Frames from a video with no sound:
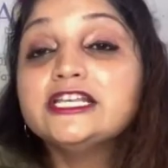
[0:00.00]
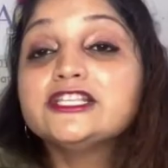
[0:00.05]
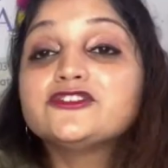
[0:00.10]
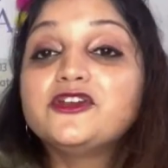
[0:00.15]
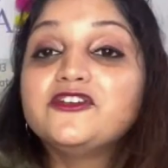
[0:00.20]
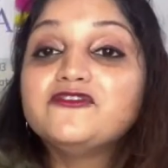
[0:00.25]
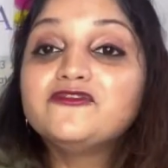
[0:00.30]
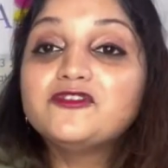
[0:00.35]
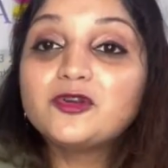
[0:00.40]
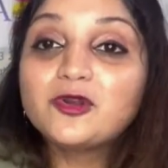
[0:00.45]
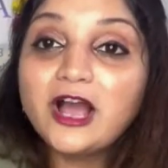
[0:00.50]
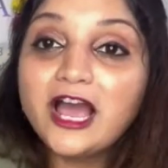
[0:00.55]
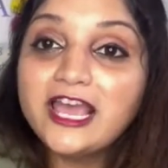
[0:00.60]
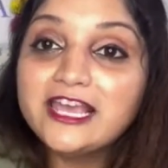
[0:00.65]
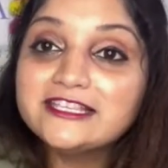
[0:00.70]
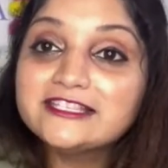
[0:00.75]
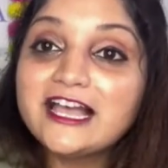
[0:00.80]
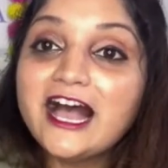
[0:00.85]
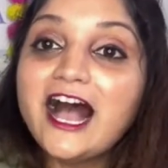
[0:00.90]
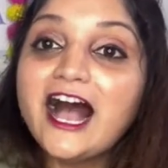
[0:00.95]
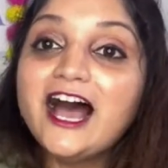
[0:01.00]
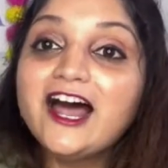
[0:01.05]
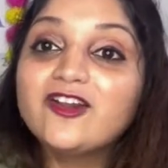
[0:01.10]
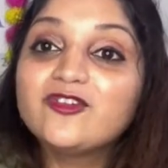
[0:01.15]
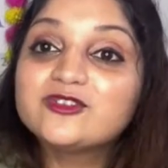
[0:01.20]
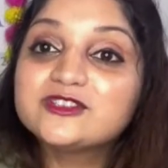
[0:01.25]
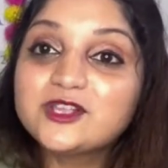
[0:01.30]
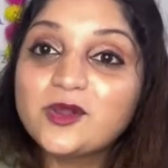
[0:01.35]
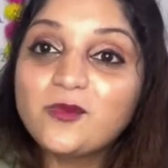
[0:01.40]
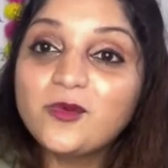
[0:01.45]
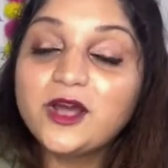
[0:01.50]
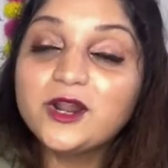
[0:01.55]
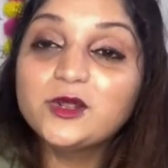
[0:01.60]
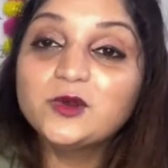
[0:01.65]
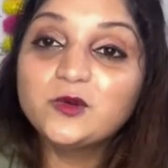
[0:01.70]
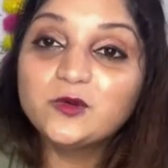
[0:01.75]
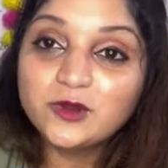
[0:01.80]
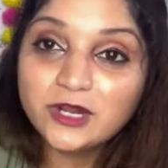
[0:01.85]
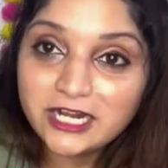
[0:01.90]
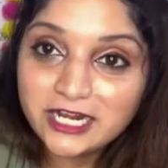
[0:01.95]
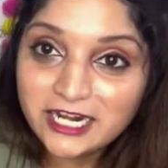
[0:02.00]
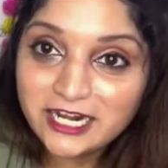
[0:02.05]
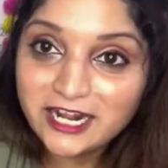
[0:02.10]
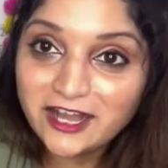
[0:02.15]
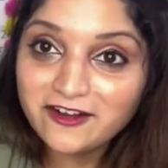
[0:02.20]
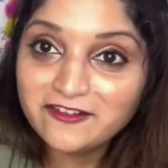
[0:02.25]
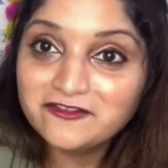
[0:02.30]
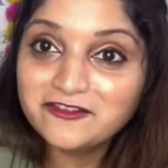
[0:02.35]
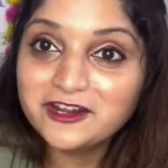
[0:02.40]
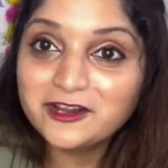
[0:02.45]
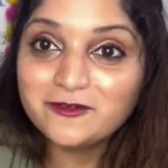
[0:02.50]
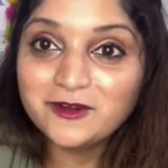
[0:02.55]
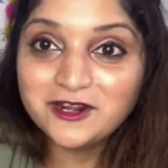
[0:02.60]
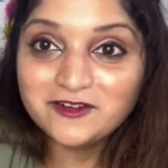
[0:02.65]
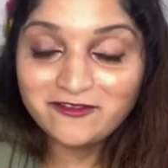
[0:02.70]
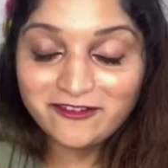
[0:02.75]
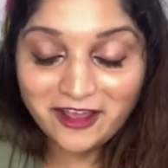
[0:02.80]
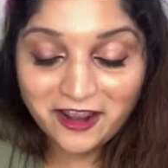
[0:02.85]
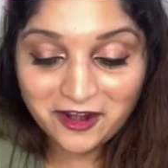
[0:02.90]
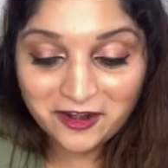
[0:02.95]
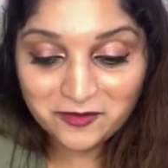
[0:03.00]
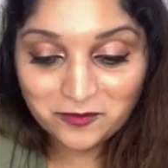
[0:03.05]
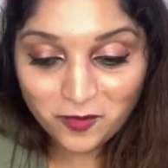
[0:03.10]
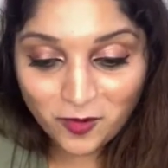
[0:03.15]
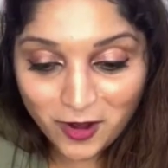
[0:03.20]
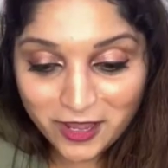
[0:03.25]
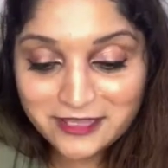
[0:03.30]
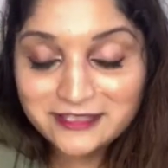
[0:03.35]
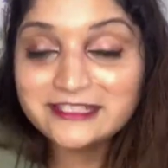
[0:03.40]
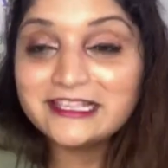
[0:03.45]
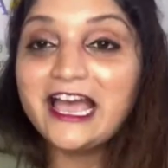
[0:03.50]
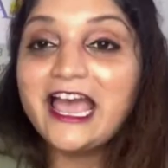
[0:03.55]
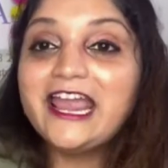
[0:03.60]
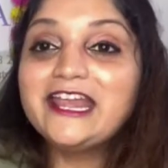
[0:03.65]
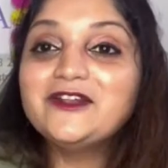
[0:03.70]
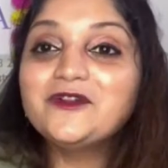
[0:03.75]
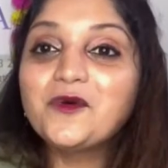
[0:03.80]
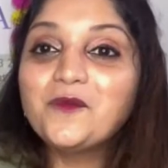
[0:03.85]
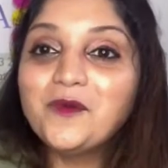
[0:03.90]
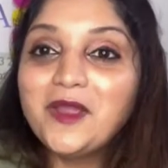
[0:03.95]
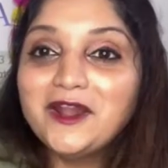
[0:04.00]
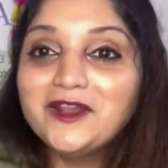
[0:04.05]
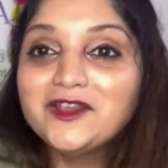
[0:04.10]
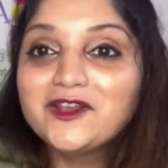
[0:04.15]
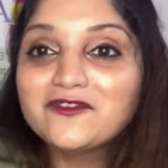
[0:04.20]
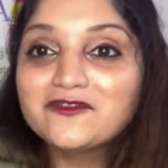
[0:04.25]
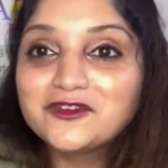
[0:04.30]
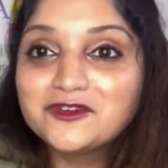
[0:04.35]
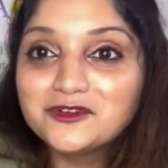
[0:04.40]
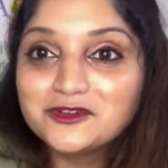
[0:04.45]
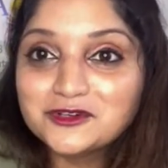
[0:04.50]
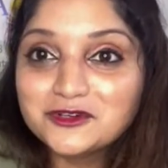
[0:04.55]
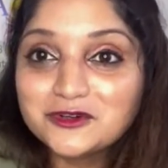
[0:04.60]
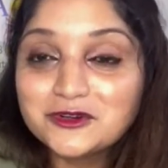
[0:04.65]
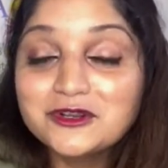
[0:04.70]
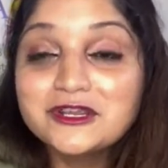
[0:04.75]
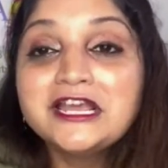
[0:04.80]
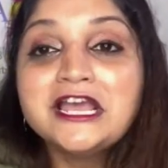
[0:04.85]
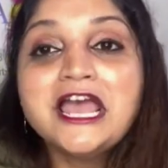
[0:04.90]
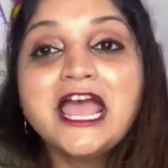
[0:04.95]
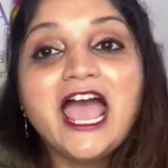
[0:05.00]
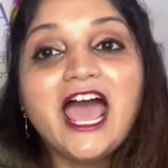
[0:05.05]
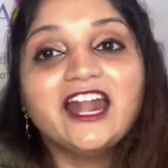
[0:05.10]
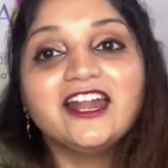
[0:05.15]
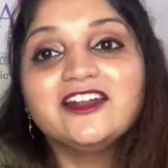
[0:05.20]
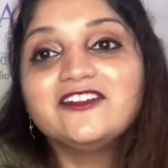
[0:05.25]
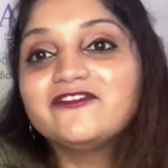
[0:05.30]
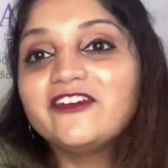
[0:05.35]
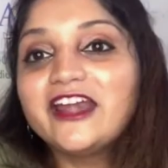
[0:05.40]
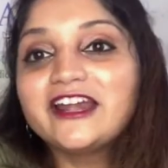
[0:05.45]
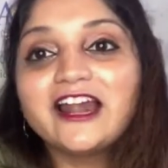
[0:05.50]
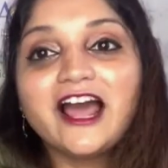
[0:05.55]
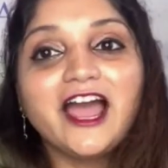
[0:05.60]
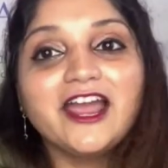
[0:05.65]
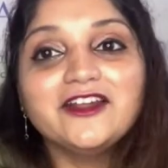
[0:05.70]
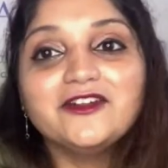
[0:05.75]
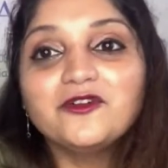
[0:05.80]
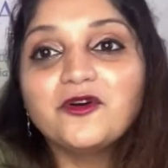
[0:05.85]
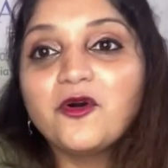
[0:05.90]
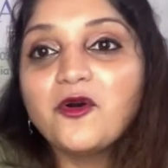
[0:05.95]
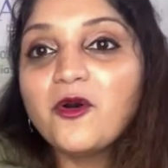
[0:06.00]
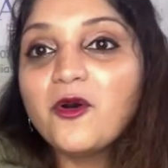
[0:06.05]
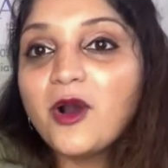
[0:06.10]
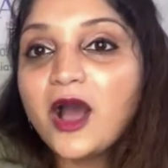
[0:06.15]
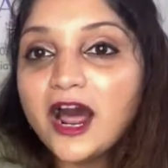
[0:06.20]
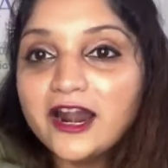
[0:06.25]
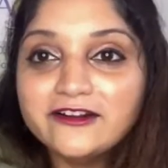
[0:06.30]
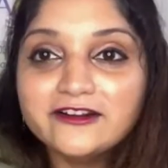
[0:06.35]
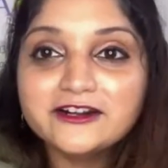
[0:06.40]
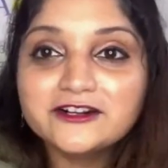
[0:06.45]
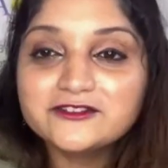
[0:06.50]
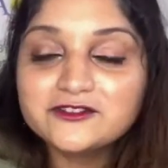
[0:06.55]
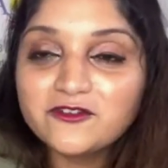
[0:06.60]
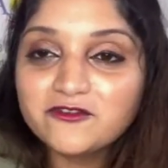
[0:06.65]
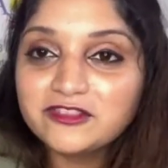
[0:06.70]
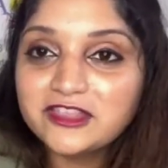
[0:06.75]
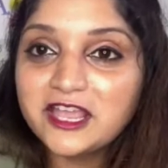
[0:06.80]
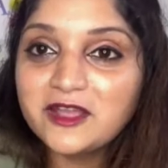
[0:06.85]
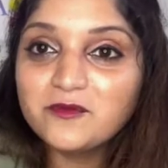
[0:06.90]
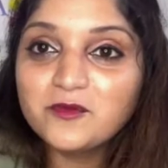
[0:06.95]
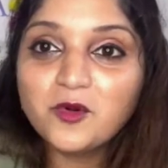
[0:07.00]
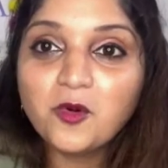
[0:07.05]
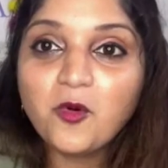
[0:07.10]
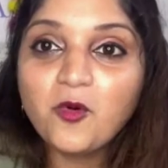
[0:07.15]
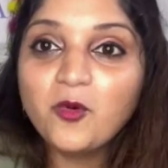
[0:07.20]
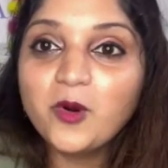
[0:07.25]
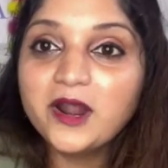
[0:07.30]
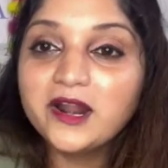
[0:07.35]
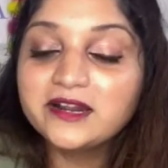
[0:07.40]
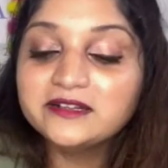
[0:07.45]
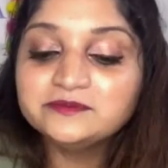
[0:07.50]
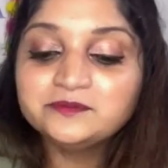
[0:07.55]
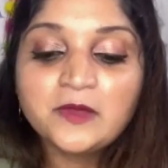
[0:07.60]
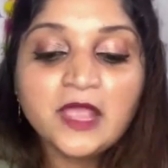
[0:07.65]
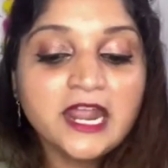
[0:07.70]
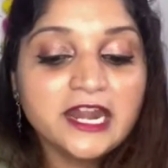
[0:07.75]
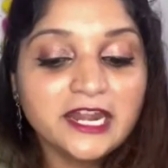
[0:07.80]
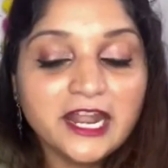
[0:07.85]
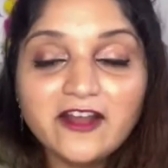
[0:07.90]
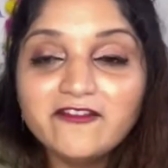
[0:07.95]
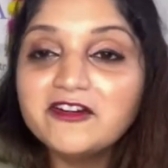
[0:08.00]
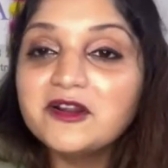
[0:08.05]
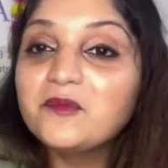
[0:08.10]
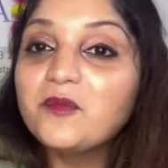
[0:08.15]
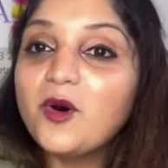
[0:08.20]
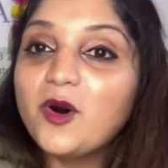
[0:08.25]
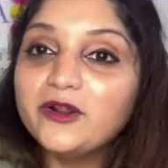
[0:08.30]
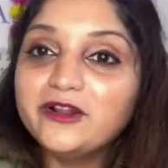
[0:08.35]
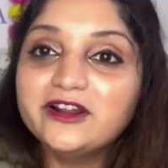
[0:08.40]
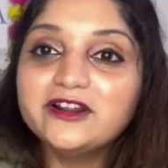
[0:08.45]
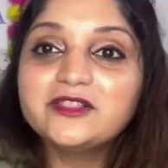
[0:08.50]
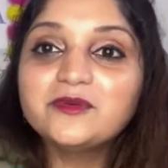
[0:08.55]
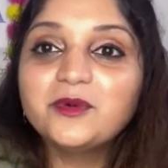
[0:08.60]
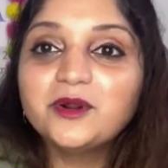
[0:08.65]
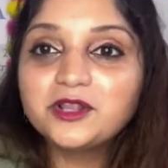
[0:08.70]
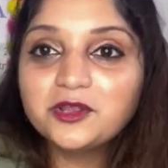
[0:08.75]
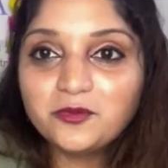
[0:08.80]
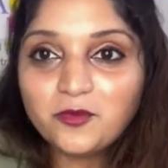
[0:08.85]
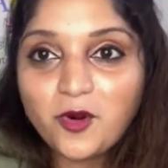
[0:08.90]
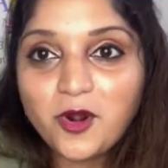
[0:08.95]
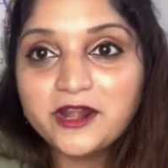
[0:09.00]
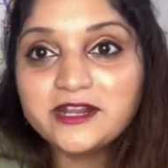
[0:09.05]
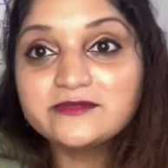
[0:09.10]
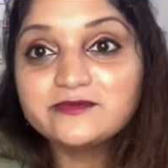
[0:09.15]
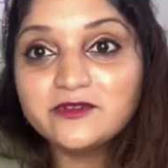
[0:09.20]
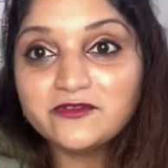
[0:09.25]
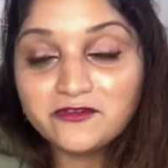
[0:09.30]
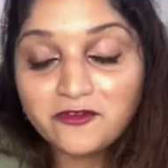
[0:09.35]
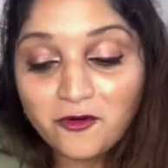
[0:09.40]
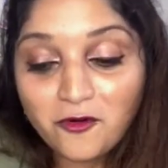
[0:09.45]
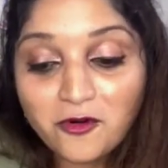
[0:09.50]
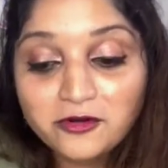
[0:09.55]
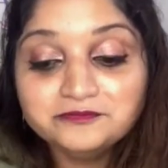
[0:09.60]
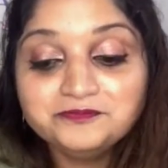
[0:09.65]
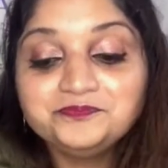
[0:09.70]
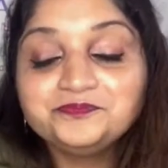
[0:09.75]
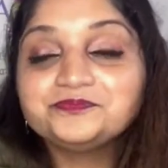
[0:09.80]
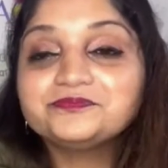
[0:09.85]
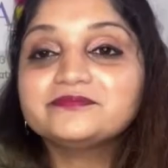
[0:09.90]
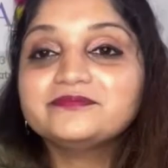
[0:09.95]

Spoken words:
So if you guys are someone who really love frequent flyer points, I know many of you do, and in fact I know hundreds of them who were never bothered about the points before,